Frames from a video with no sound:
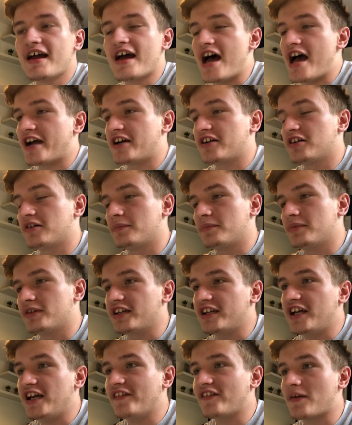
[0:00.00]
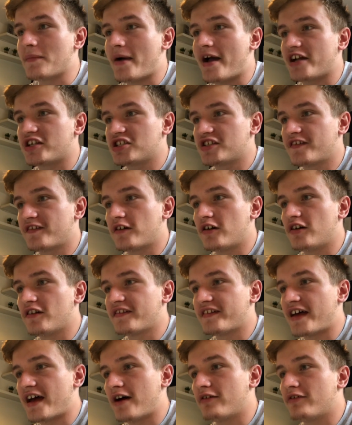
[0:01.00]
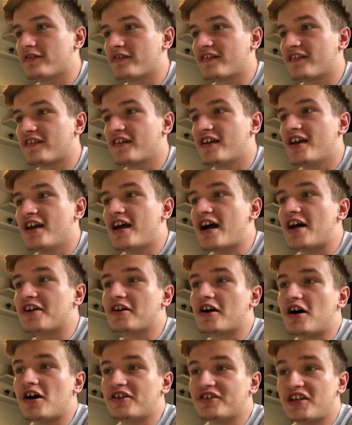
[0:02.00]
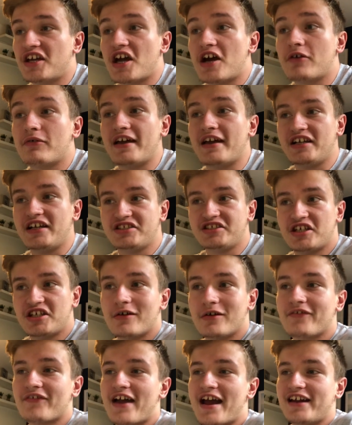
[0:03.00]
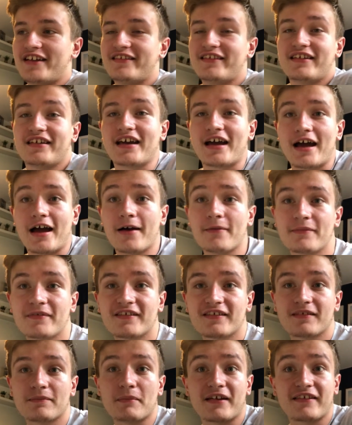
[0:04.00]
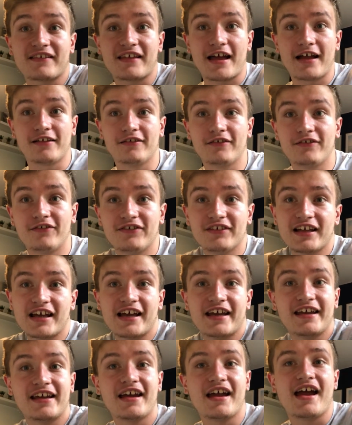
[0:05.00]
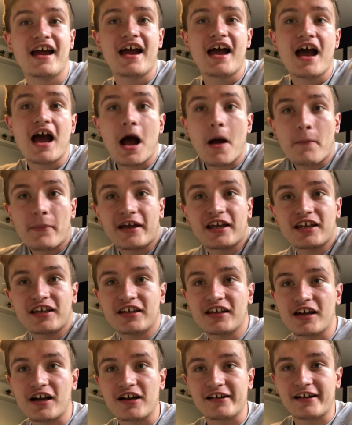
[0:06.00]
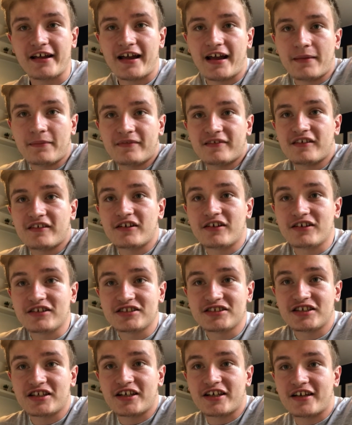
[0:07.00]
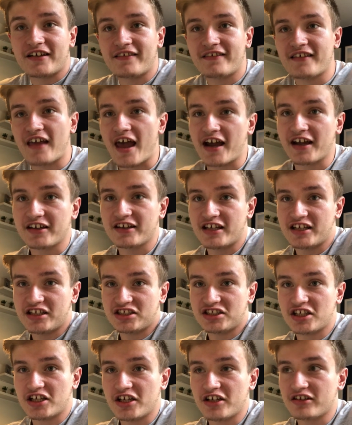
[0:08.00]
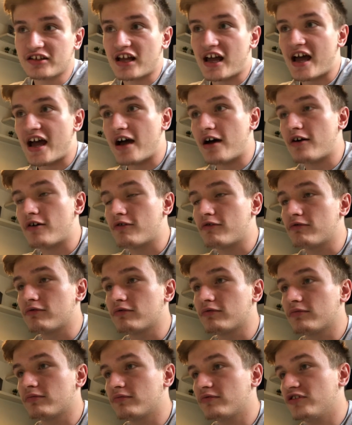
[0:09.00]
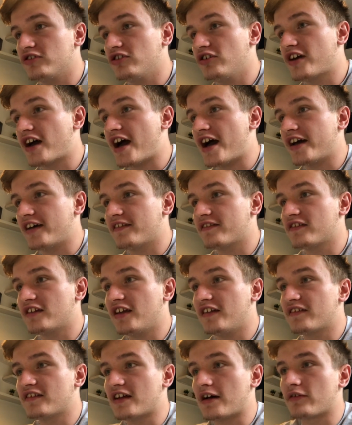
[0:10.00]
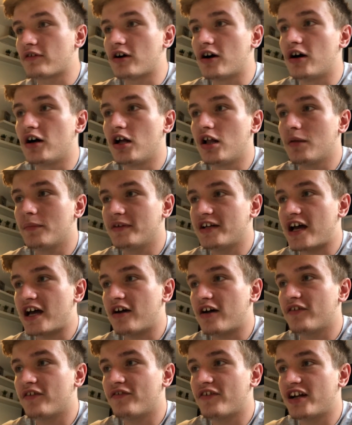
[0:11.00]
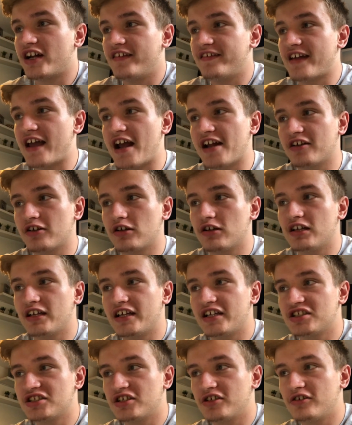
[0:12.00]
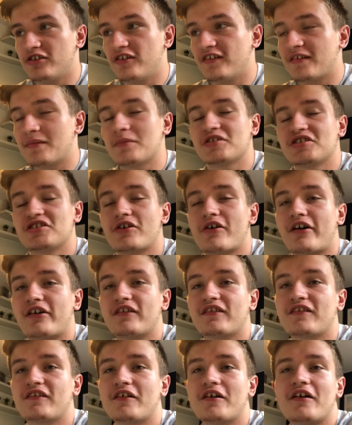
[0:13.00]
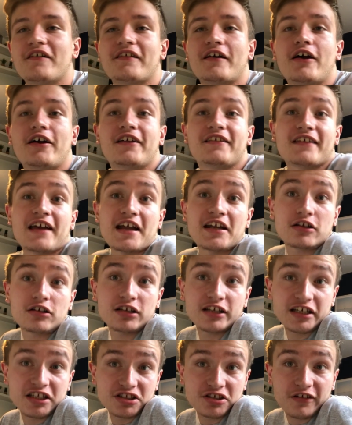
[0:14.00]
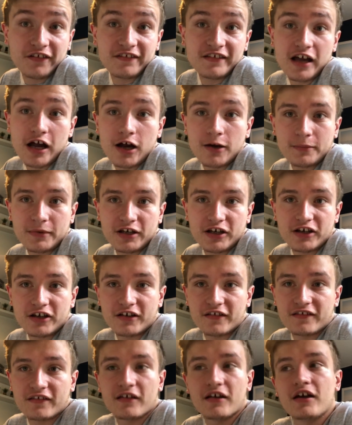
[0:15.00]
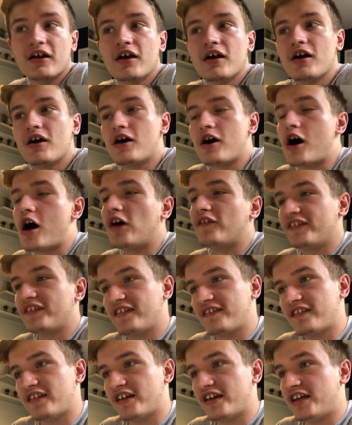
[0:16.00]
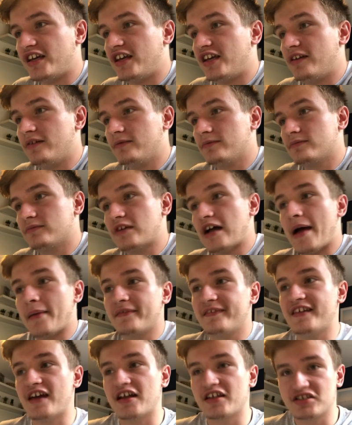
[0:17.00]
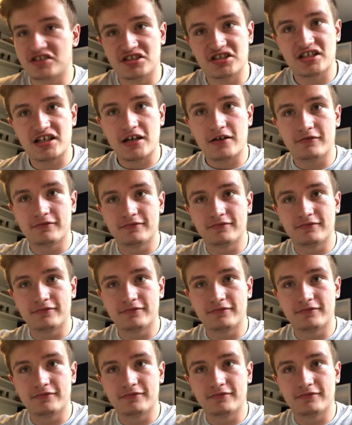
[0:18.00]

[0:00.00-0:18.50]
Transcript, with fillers: I cannot believe I managed to sort out an audio issue with editing apps myself. Like, oh my god, I am such a technician now. You guys need to now call me now with any technical issues. I'm sure I can sort out all your technical issues now because obviously our attention now.